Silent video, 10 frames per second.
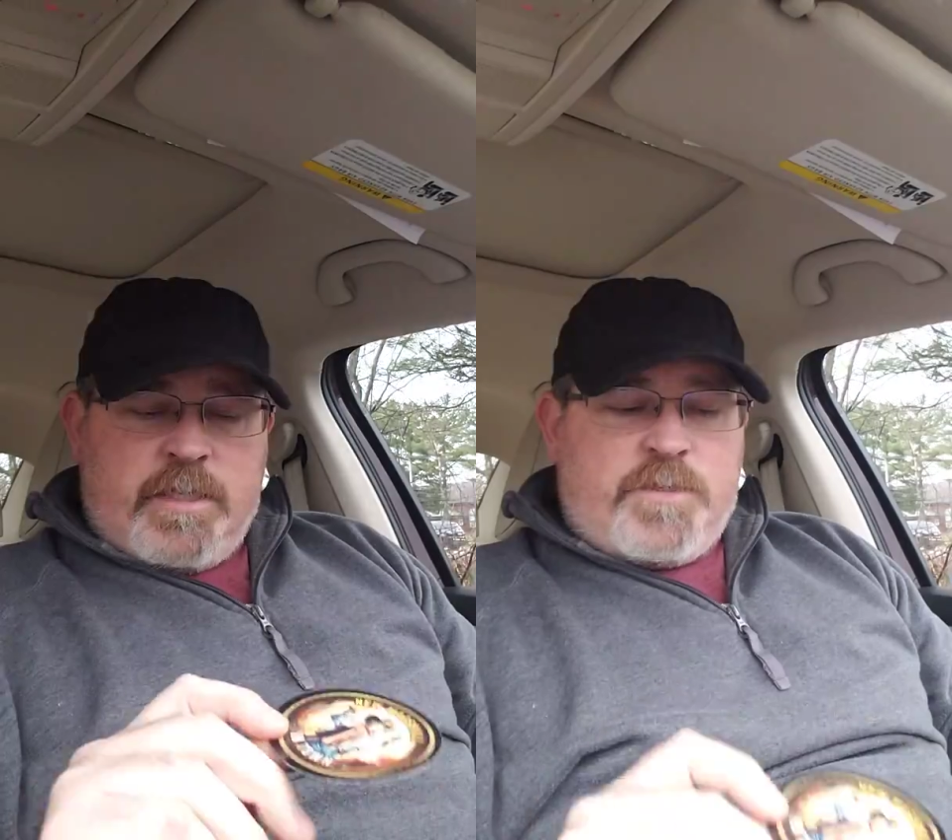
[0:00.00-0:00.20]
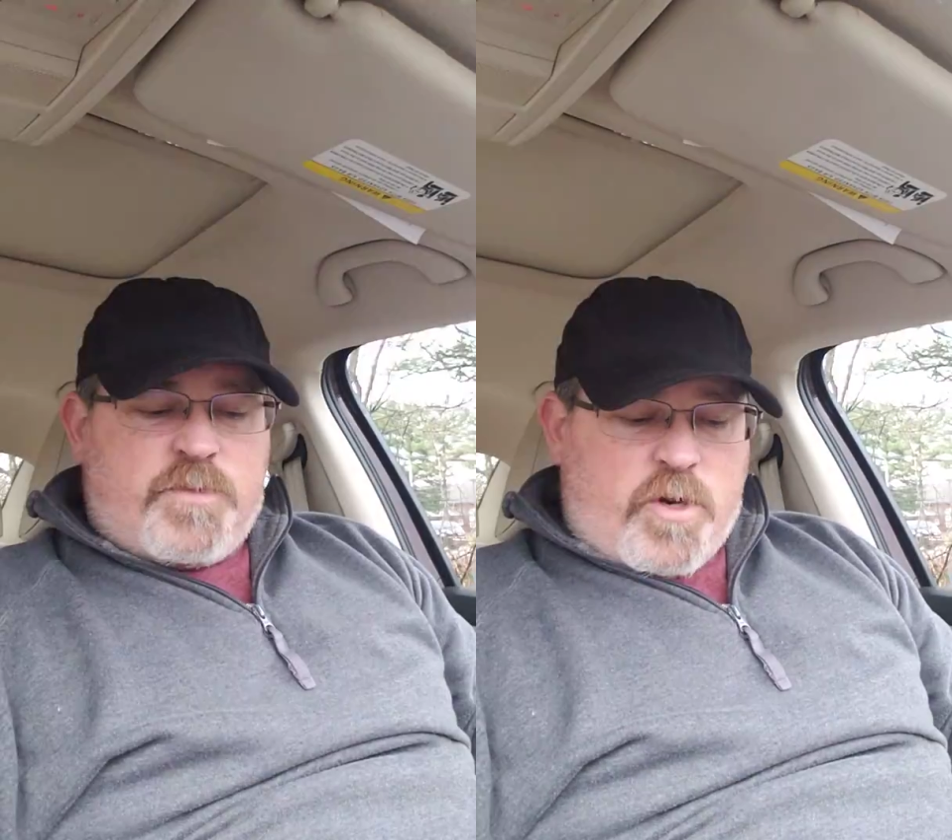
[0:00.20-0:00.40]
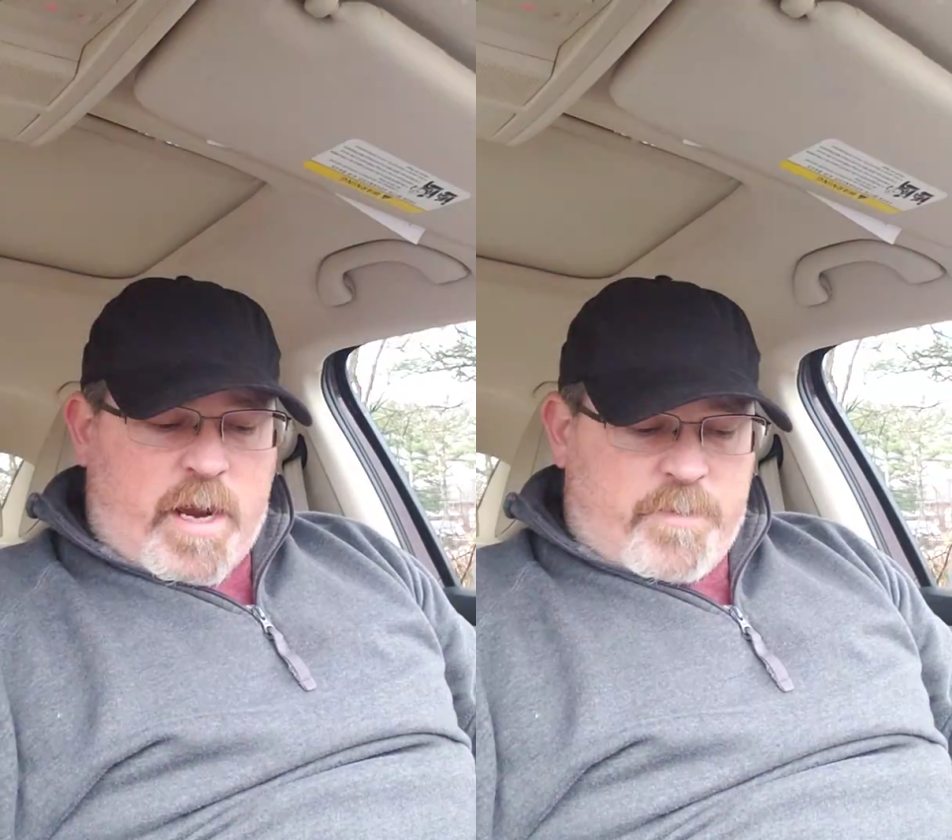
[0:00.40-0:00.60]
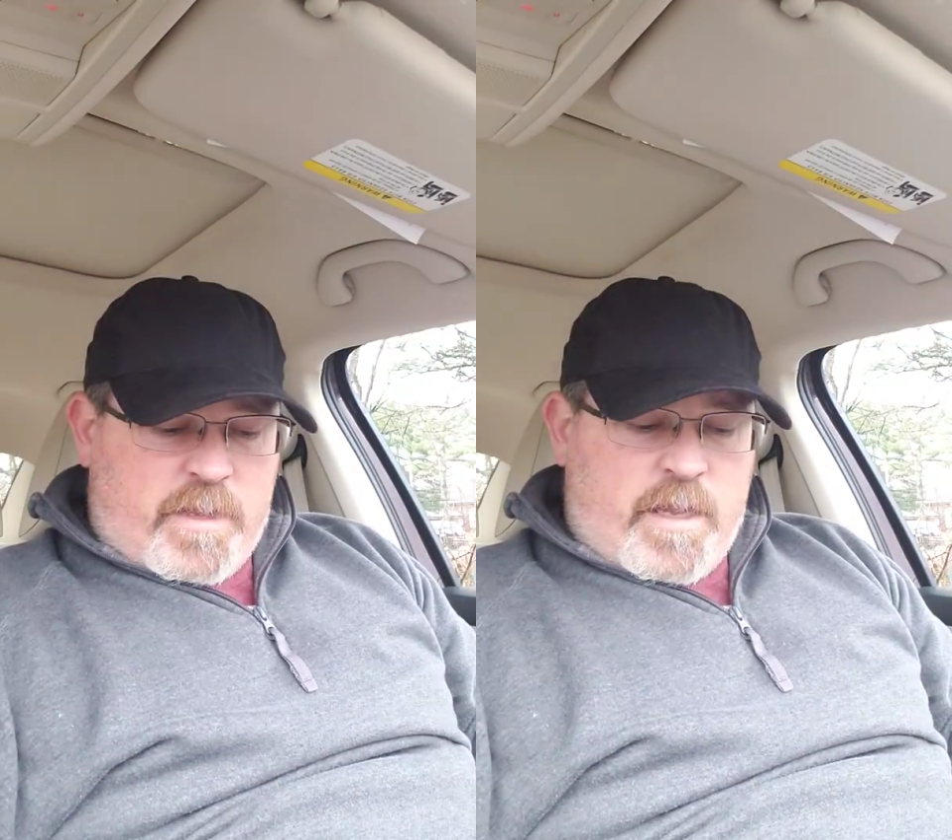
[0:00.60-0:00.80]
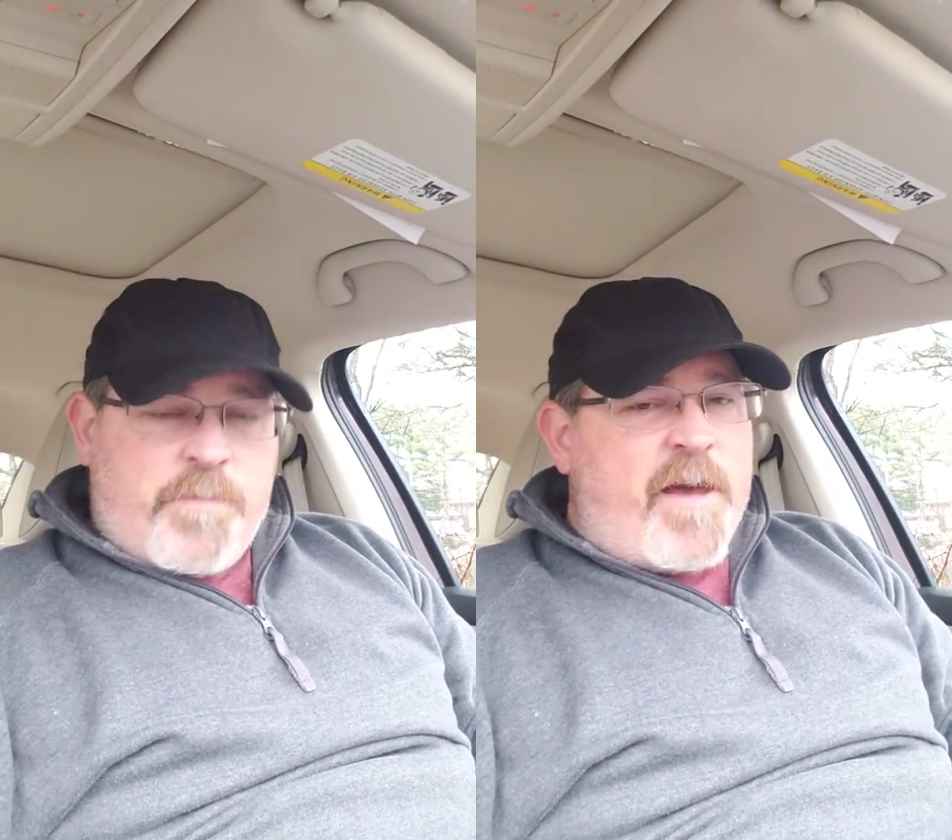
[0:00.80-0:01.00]
subscribe to
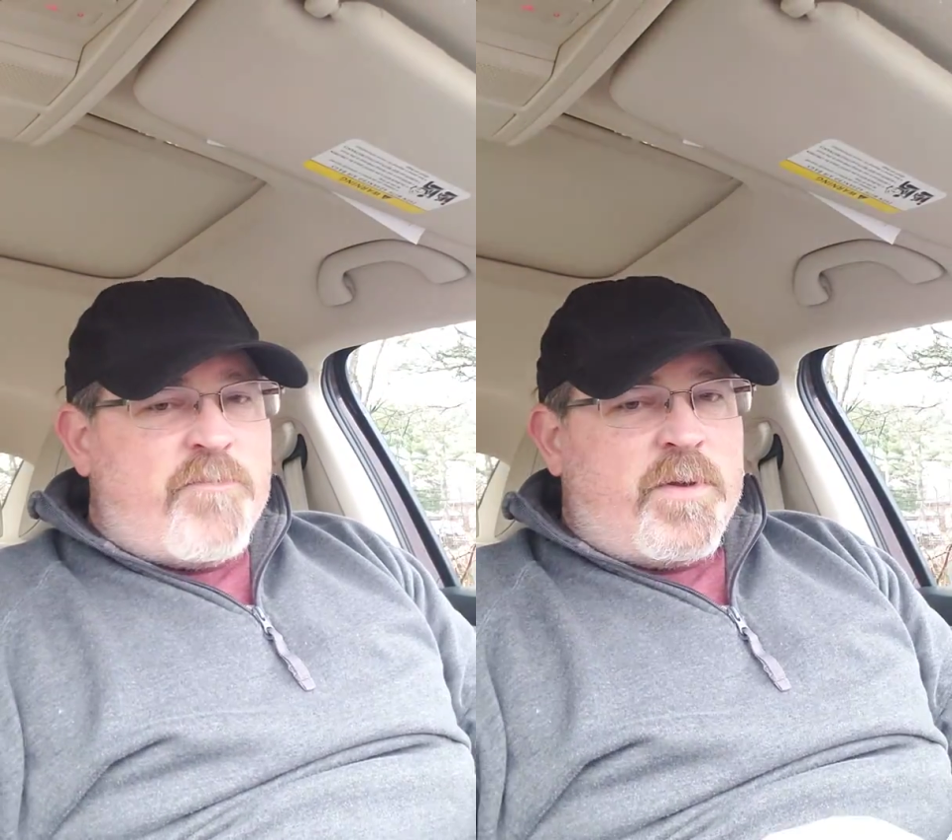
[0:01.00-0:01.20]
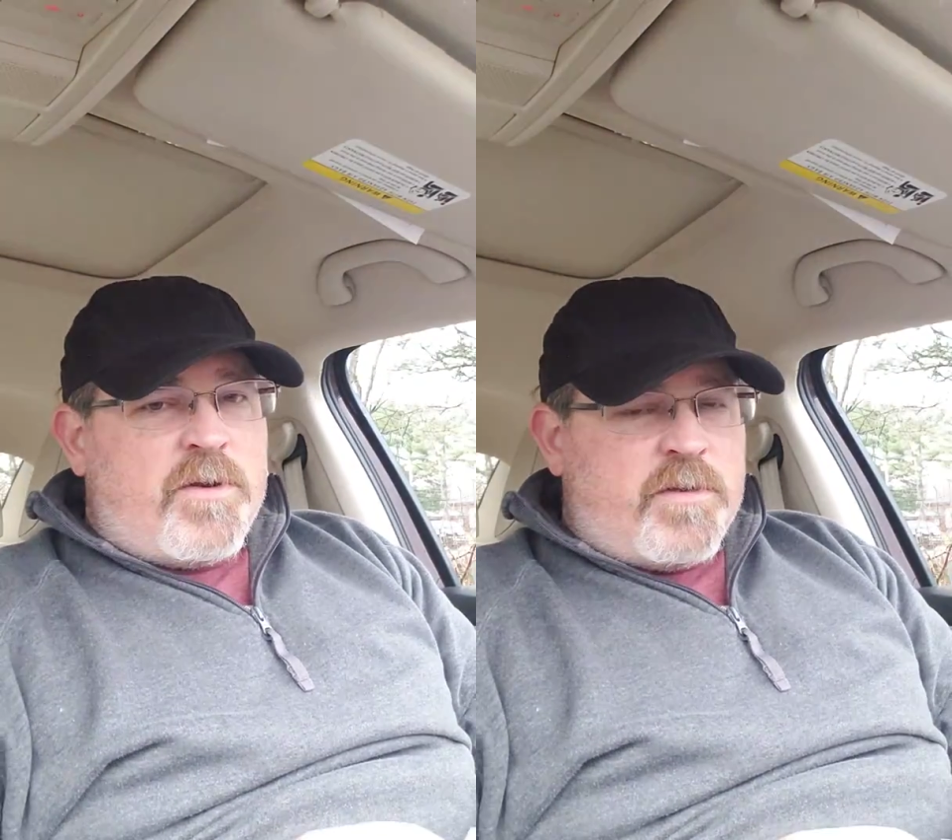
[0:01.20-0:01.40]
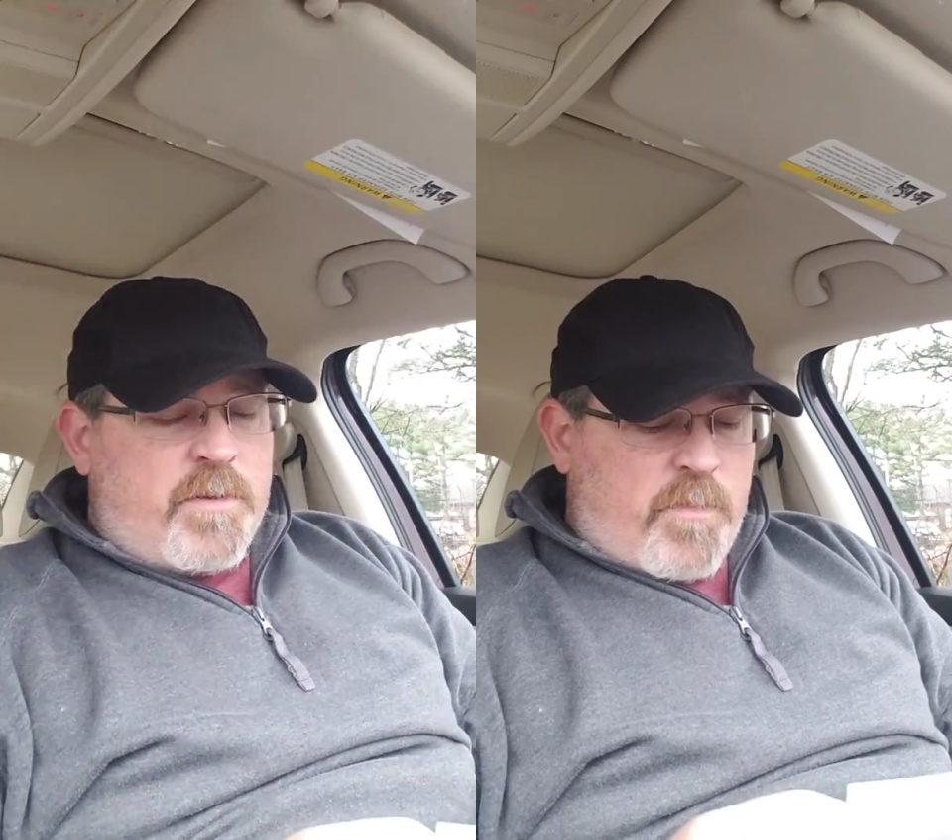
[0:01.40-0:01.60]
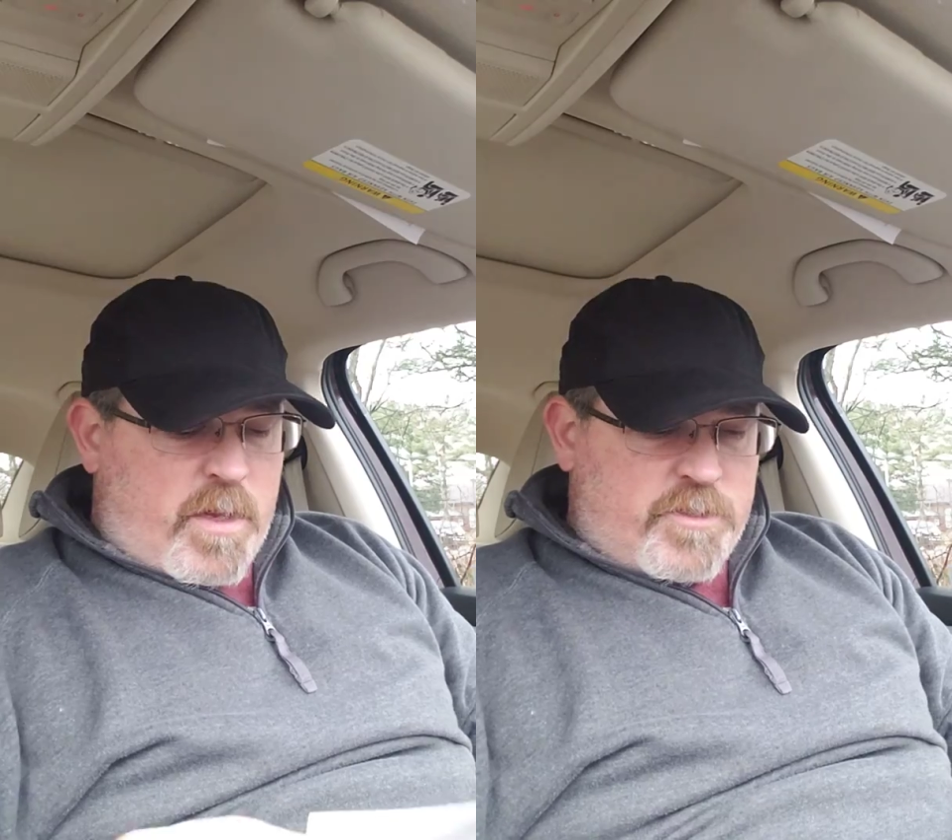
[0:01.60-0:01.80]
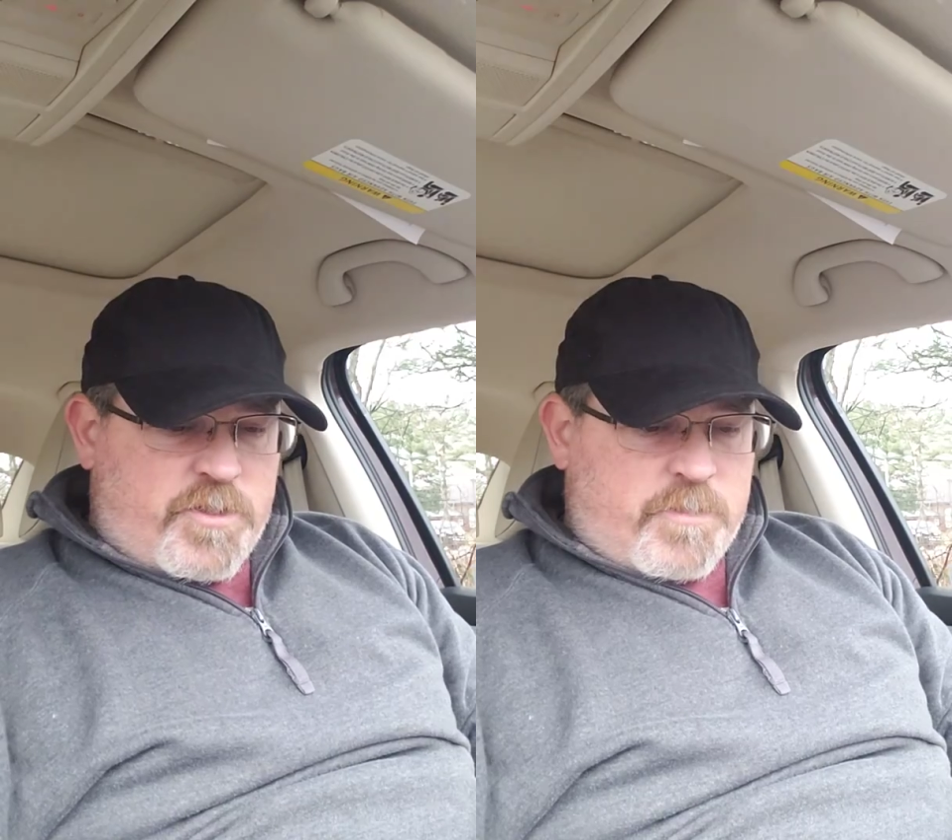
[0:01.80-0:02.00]
them, haven't been on them
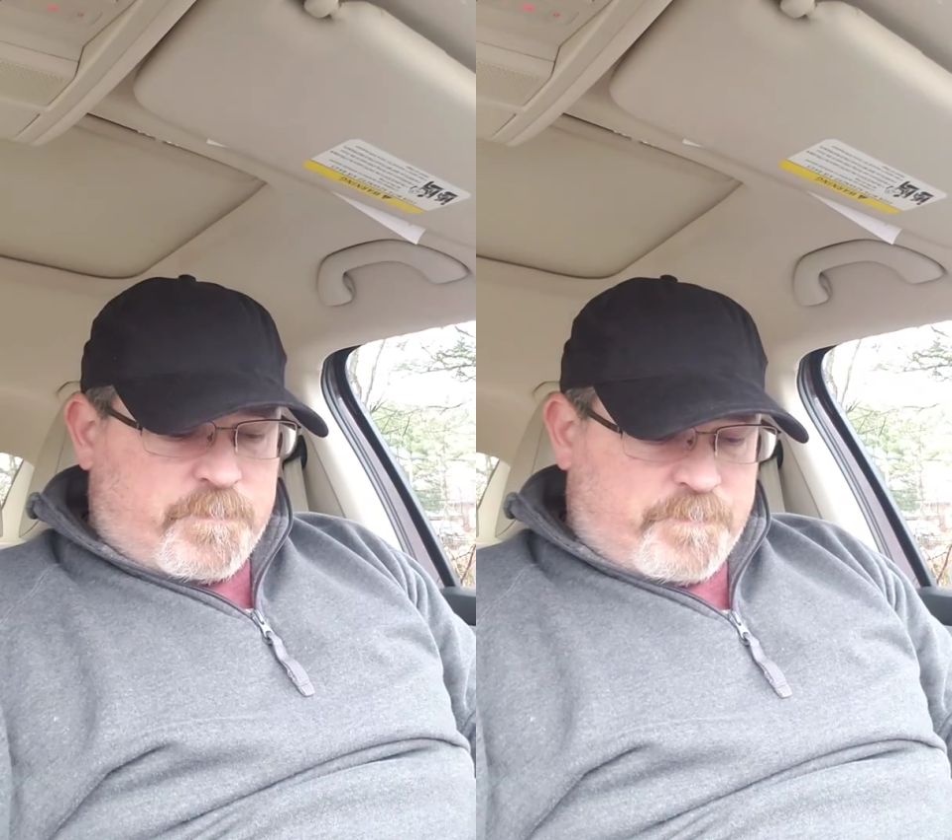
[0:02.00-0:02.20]
much.